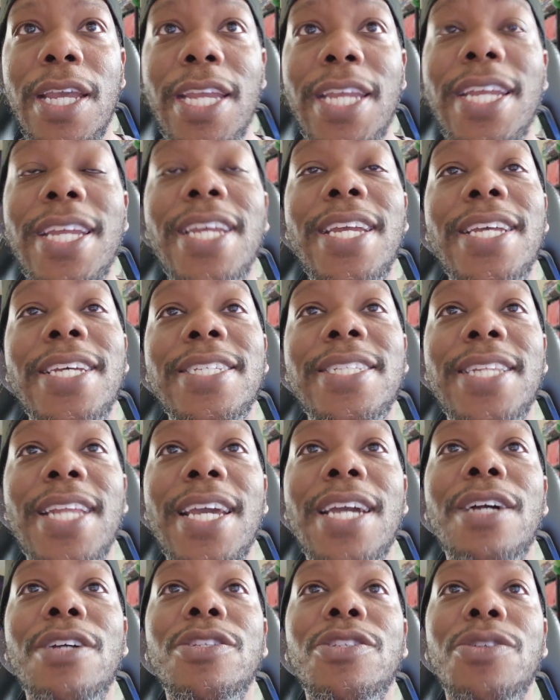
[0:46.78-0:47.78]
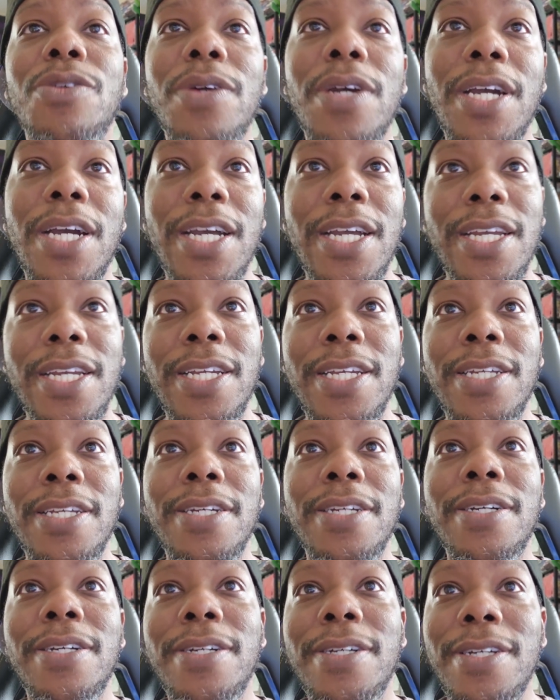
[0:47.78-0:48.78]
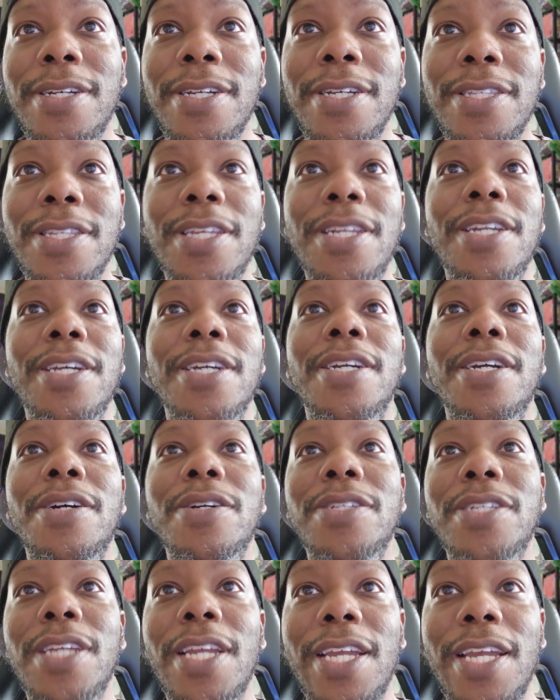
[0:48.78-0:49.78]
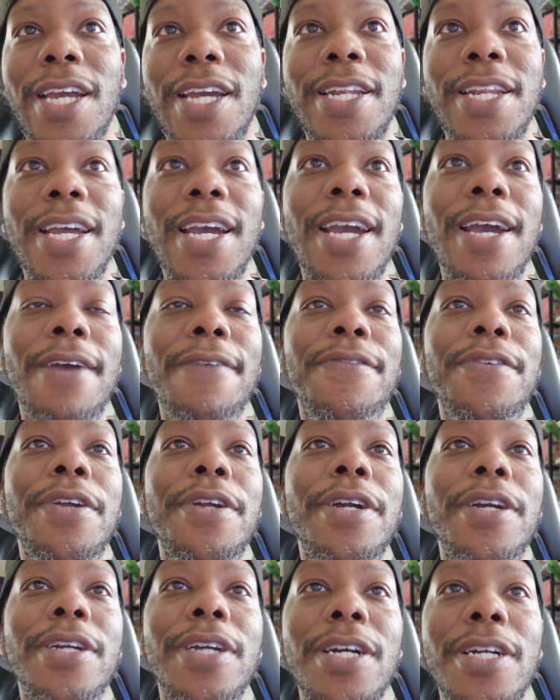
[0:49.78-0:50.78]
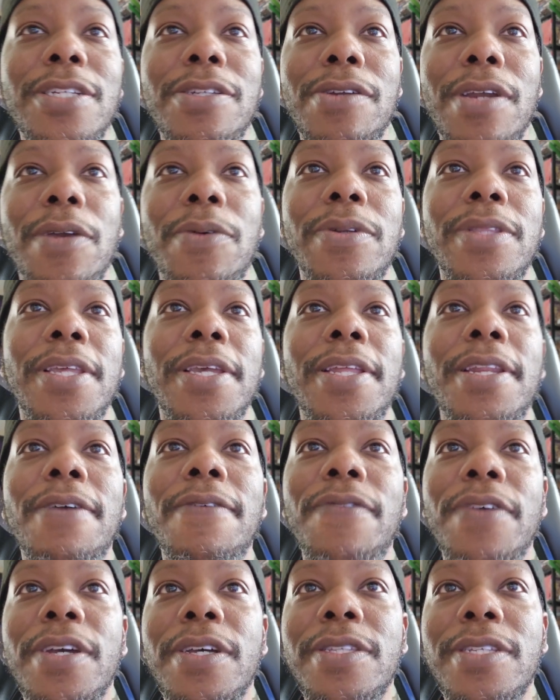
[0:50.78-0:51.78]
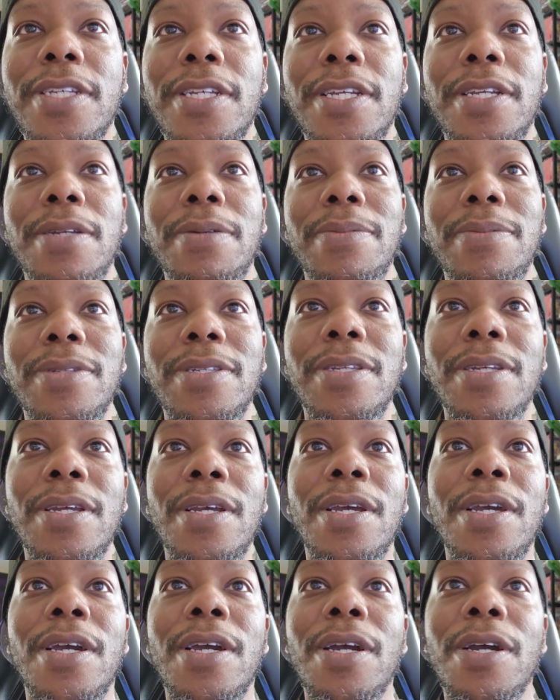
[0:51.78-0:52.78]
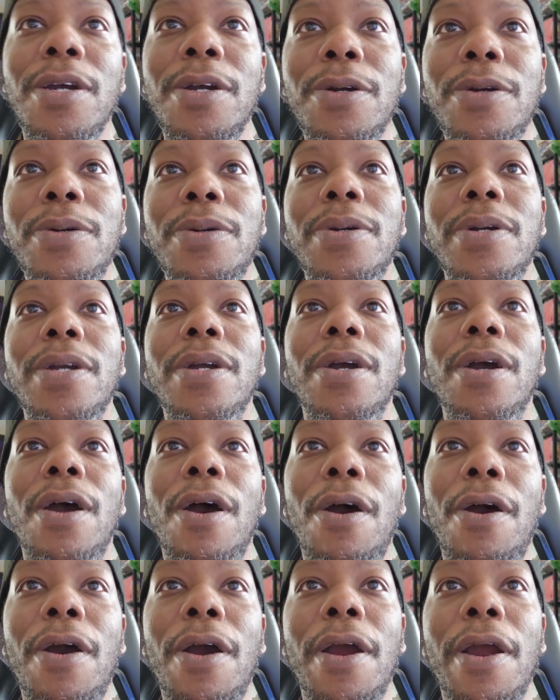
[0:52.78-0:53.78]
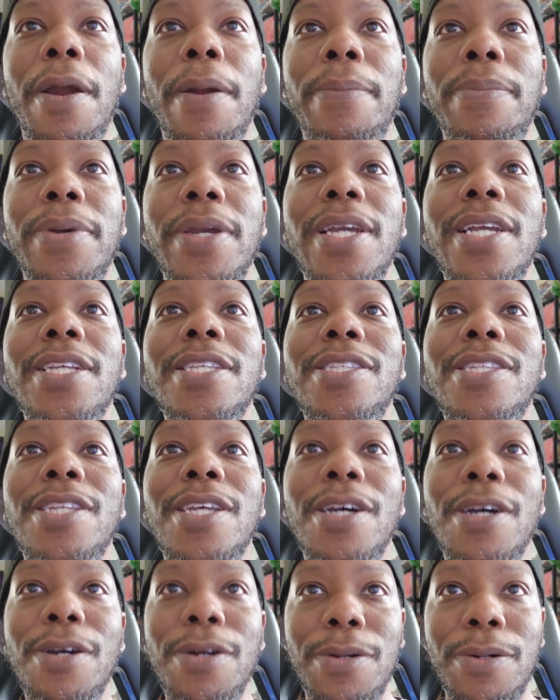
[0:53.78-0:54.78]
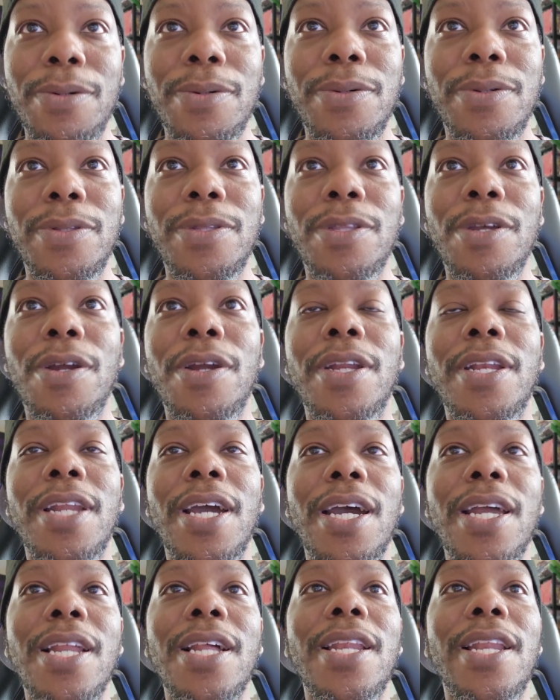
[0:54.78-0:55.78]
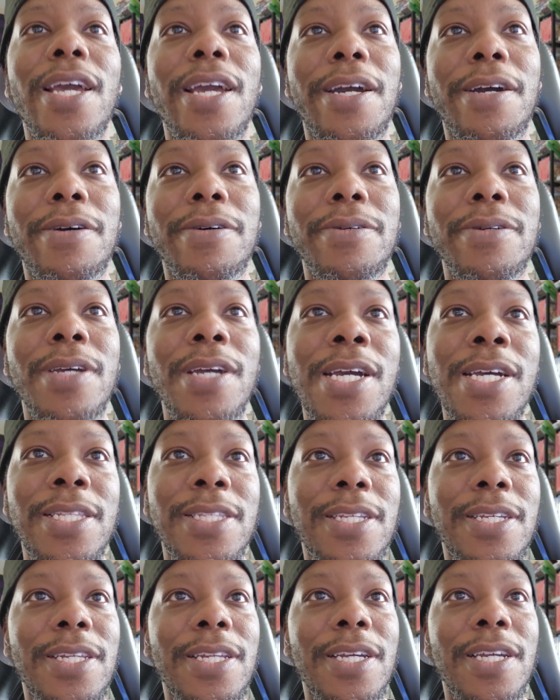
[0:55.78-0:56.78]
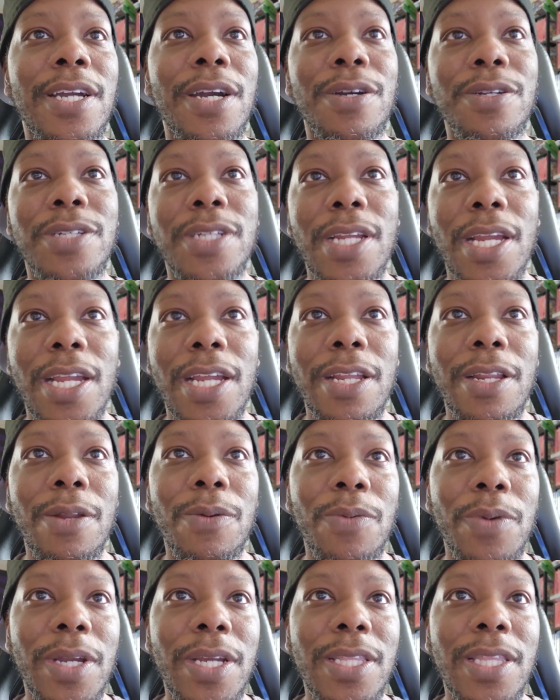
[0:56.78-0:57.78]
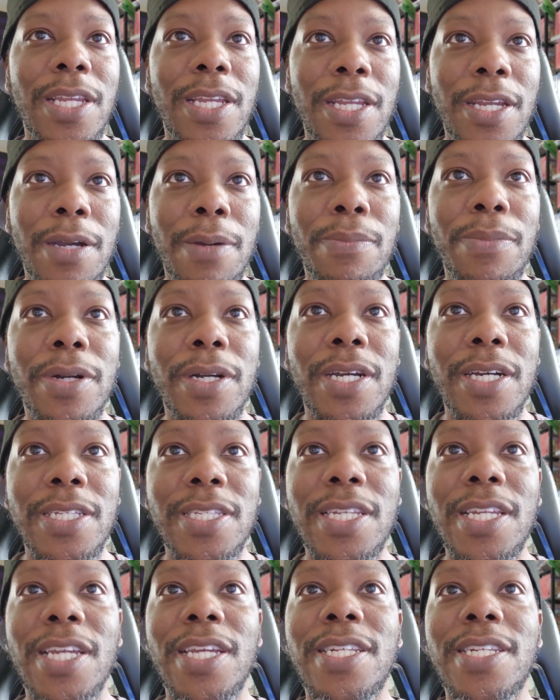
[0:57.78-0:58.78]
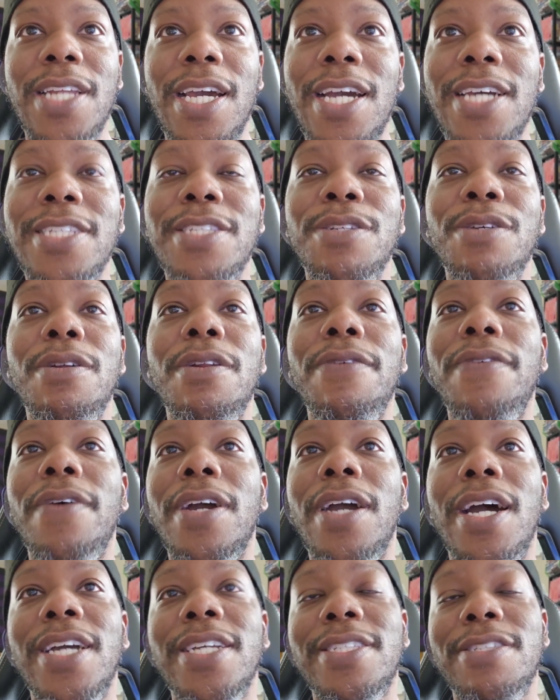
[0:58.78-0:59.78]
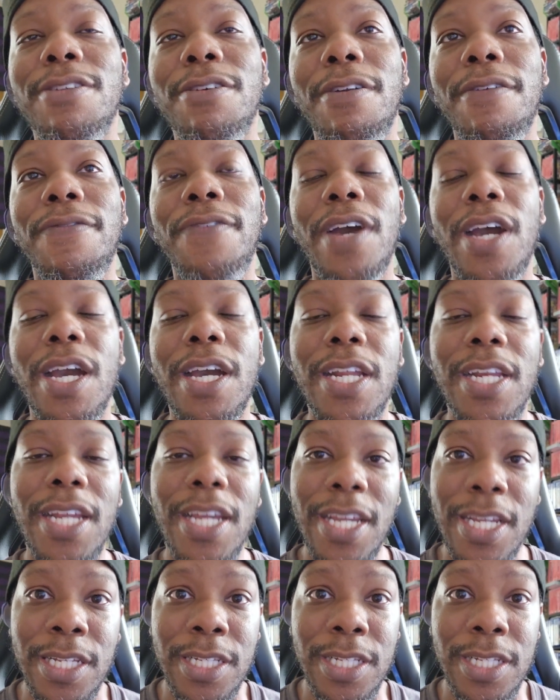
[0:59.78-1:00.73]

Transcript: he is now trying to negotiate a nine-figure contract with the NFL teams who are being told they're not allowed to negotiate with him because he is not a certified